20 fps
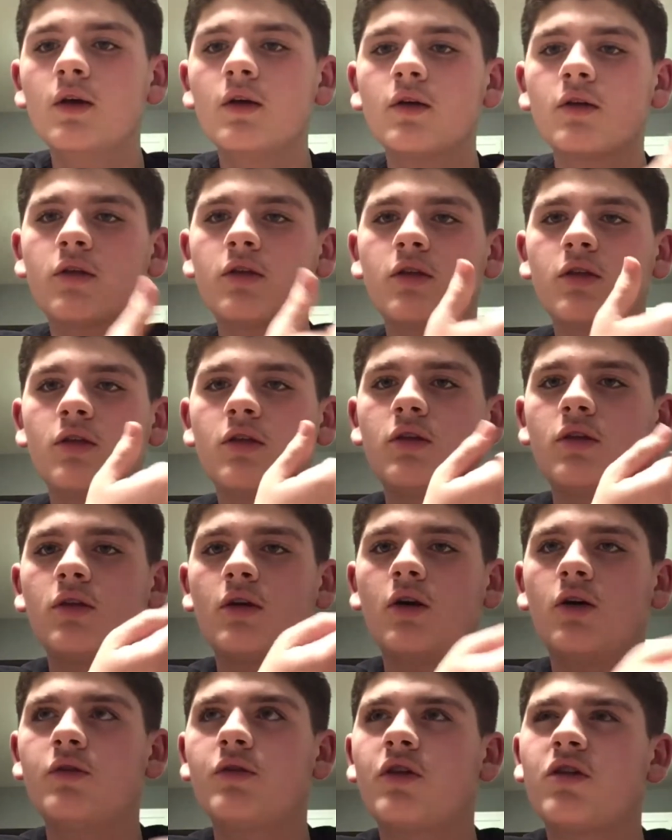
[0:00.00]

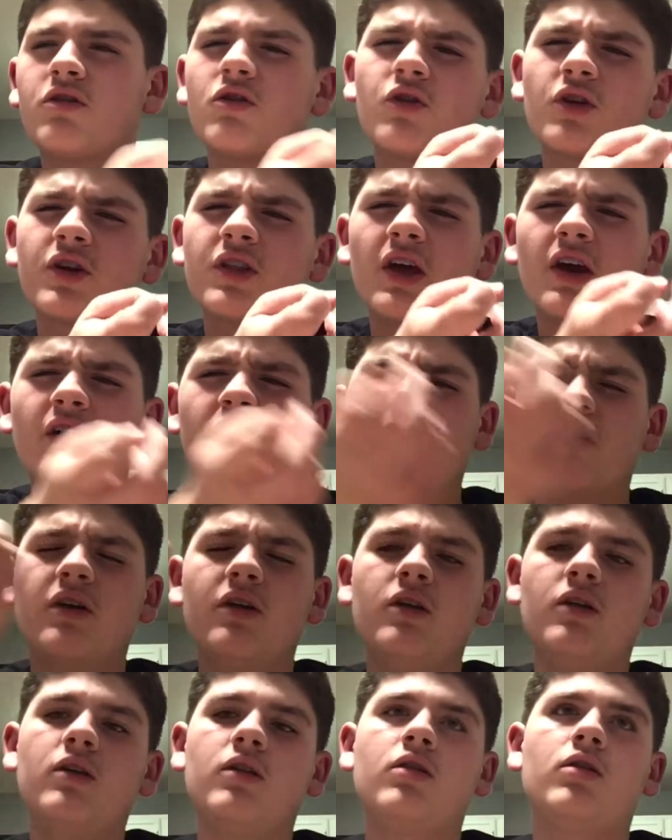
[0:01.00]
So the story there
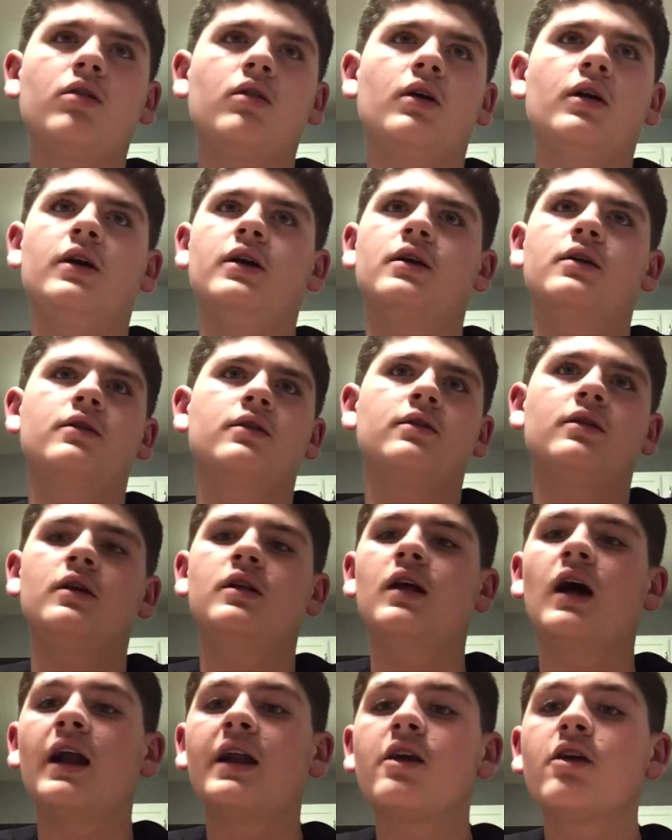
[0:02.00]
is like the
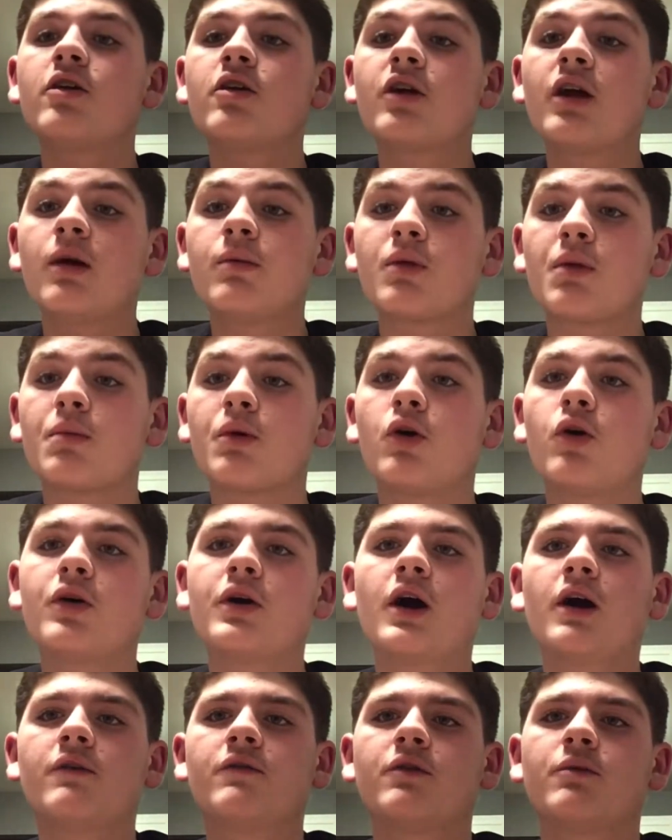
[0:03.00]
gladiator games have been going
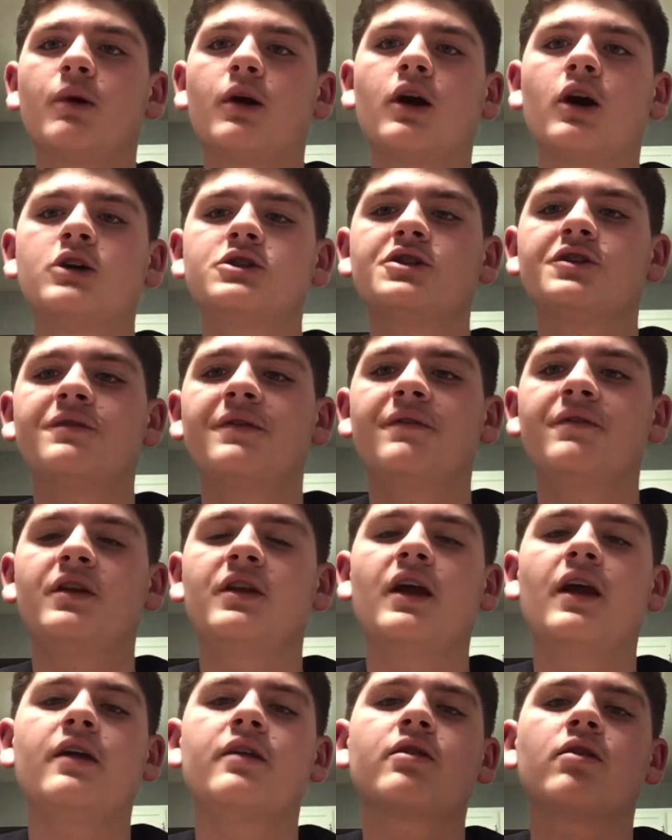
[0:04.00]
on for about 150
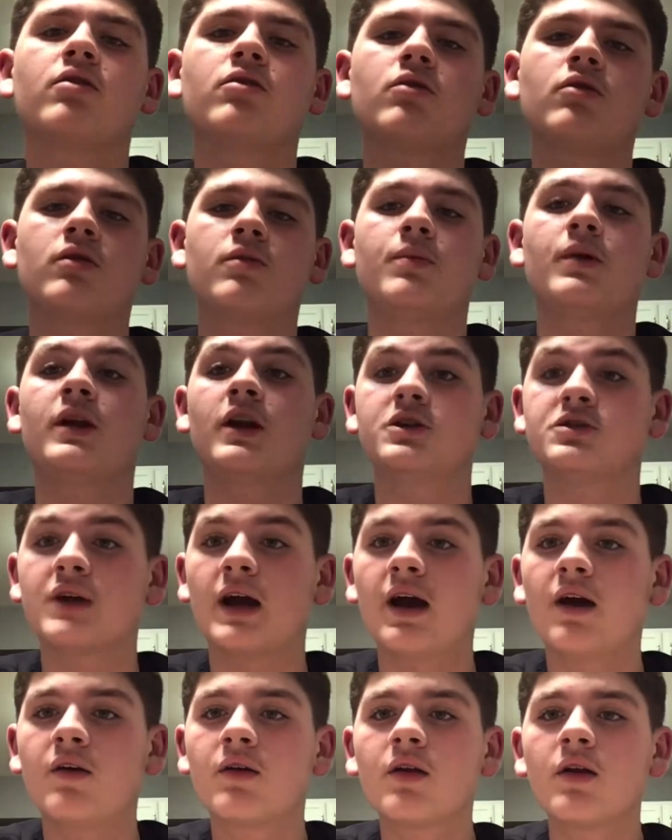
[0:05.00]
days because there's been a
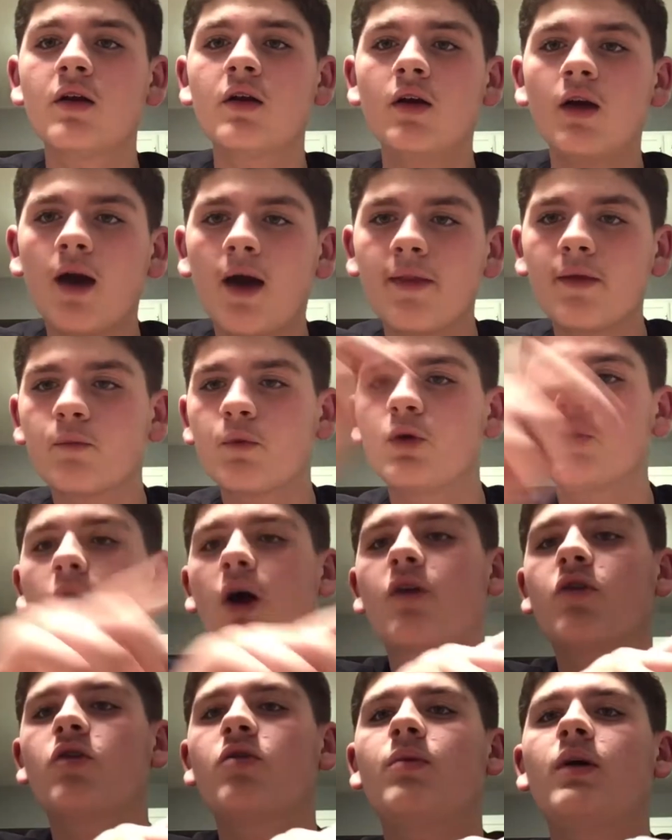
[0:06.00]
drought. And then when you
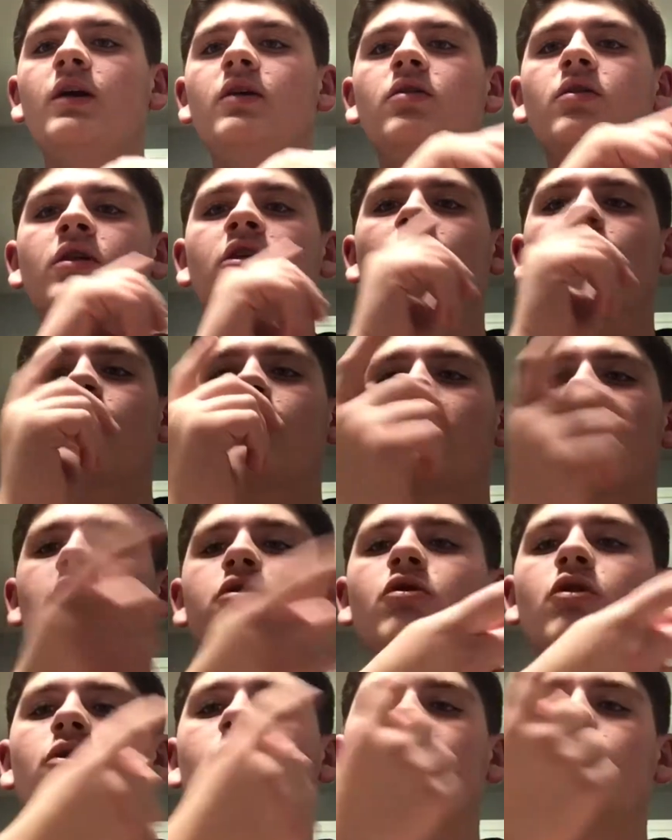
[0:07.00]
walk through the maze, you can hear like a
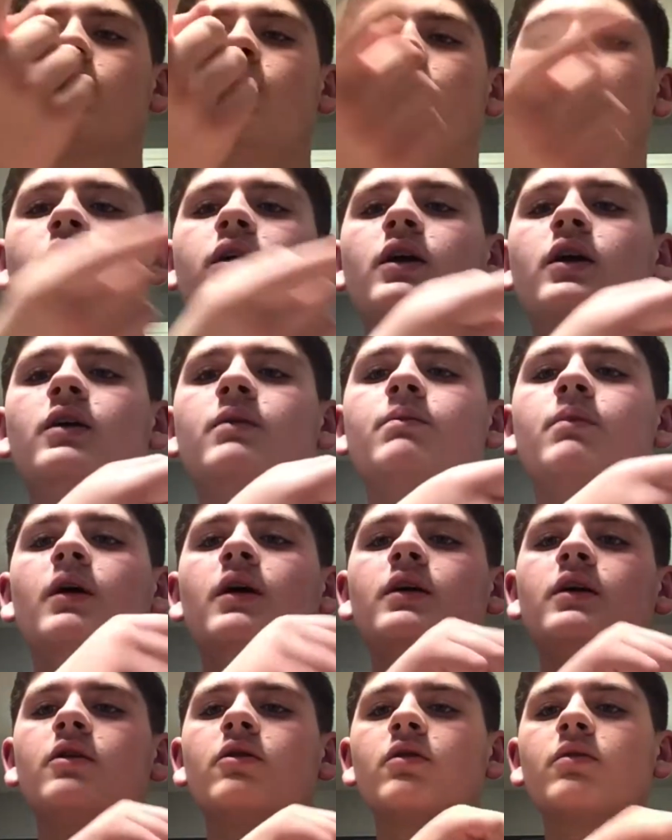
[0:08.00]
storm going in.
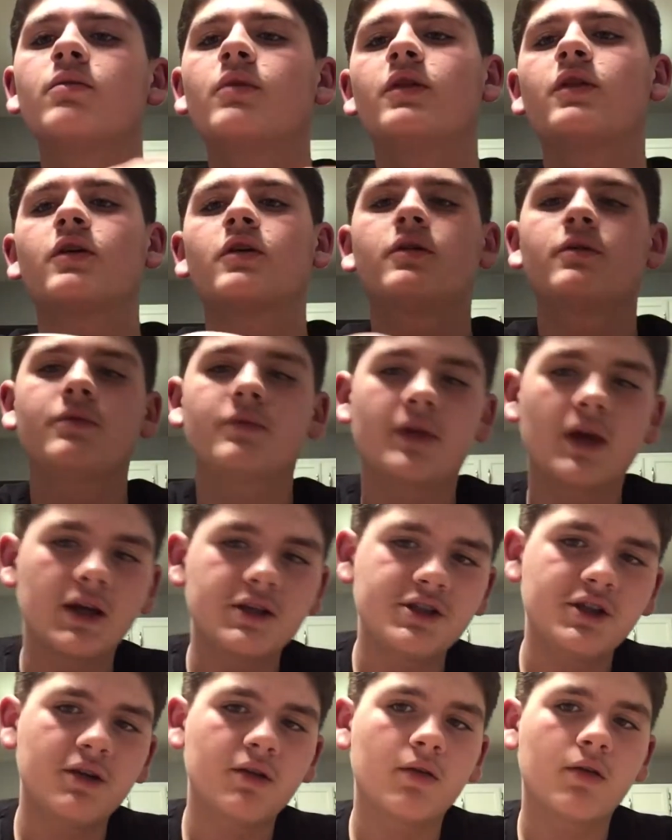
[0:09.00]
But the
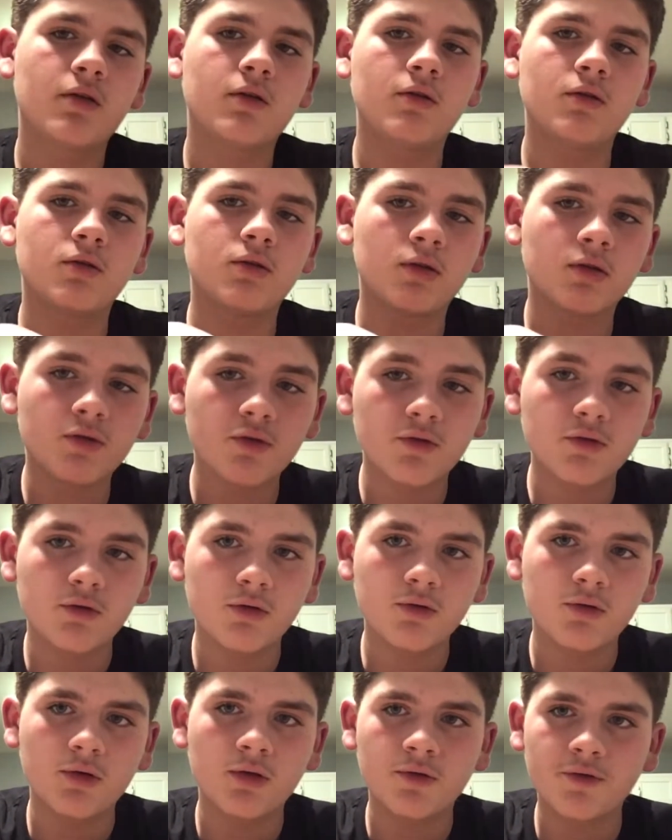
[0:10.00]
catch is there's
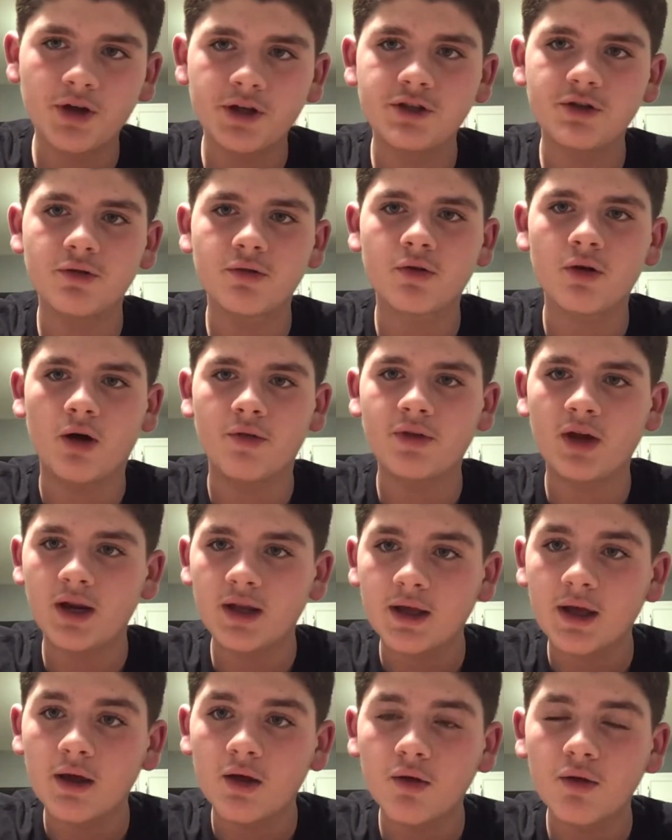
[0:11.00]
these creatures called
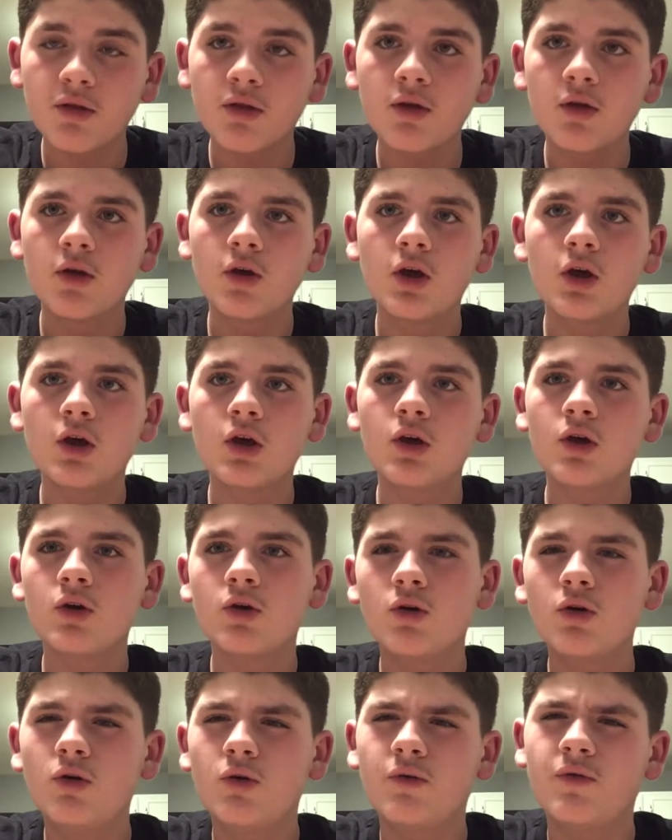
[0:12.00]
nightingales
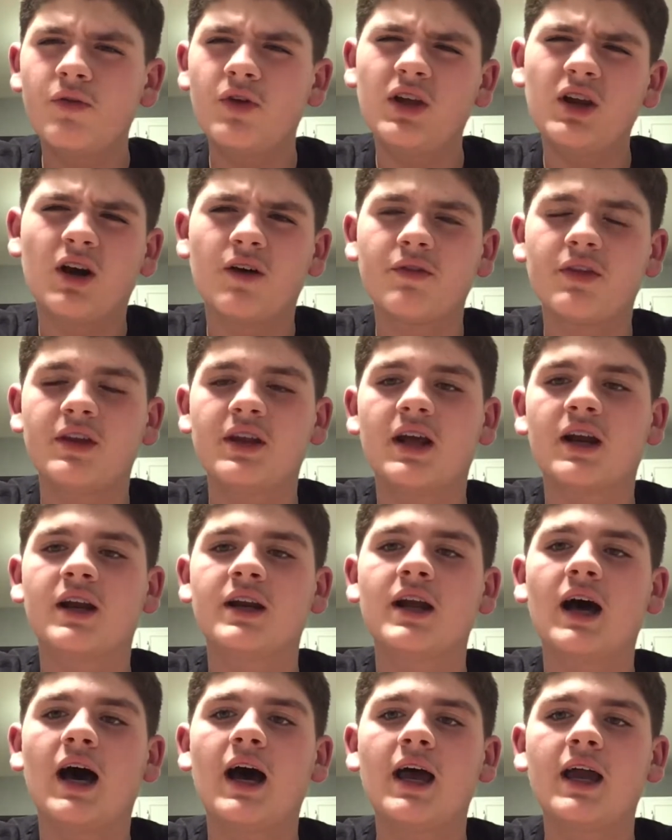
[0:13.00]
who feed off the dead
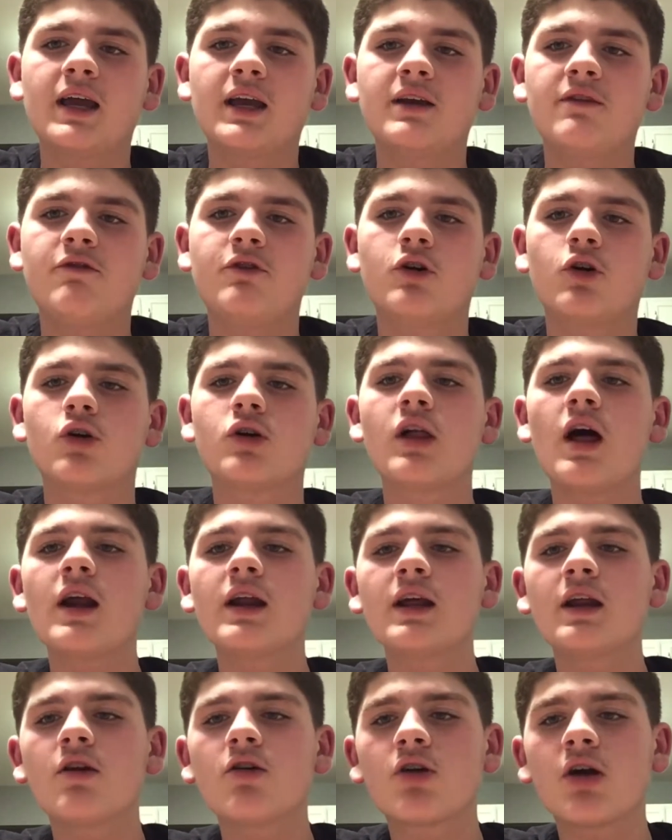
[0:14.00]
and dying. And if you know what
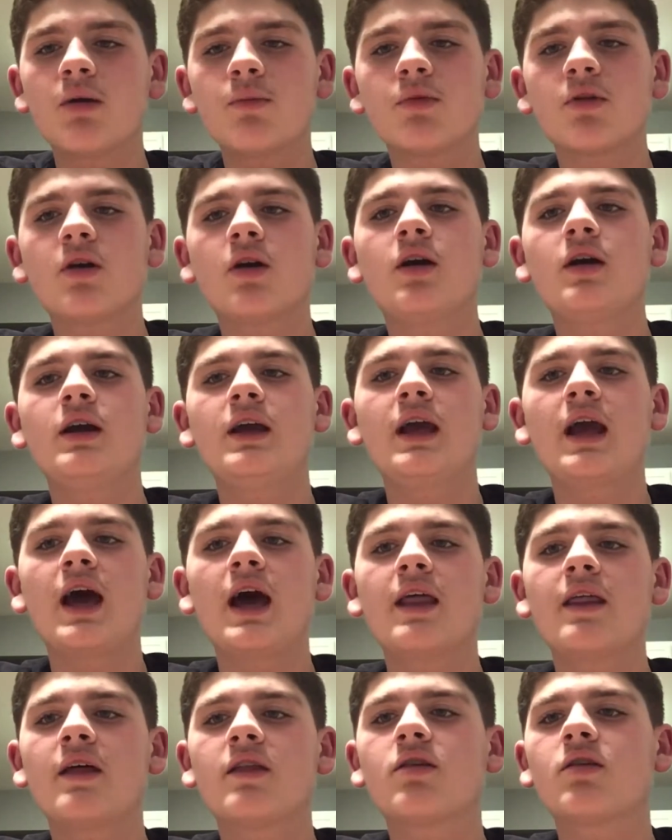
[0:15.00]
gladiator games are,
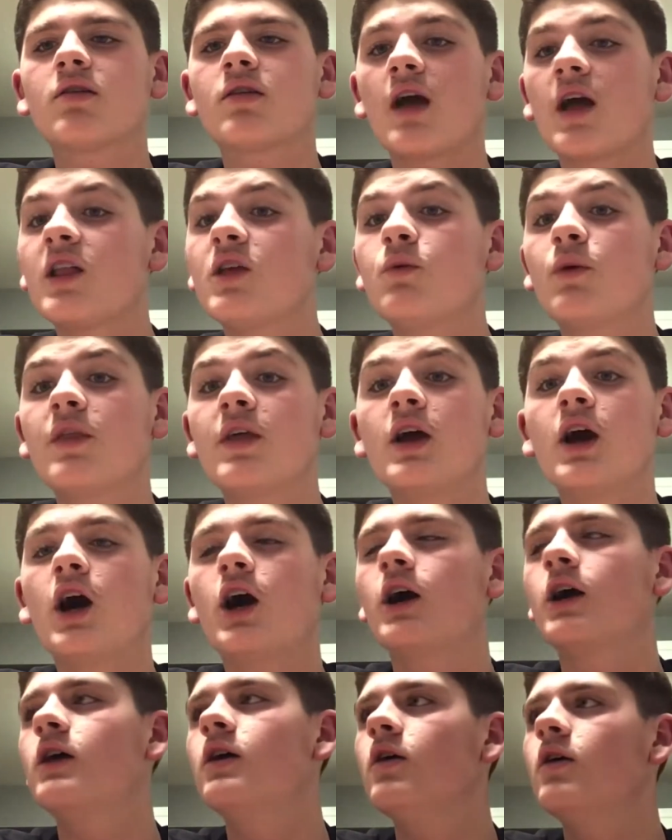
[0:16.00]
yeah, that's exactly what they
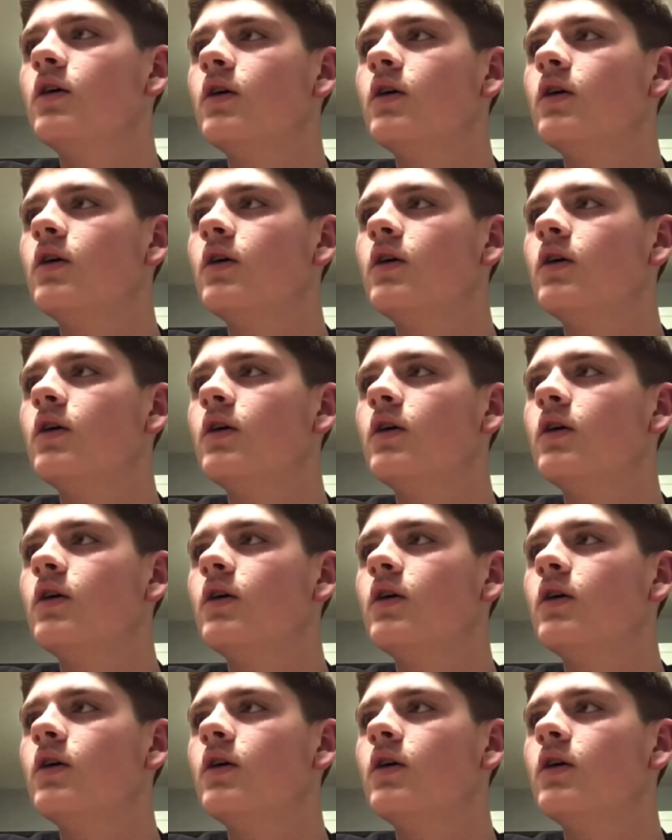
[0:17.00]
are.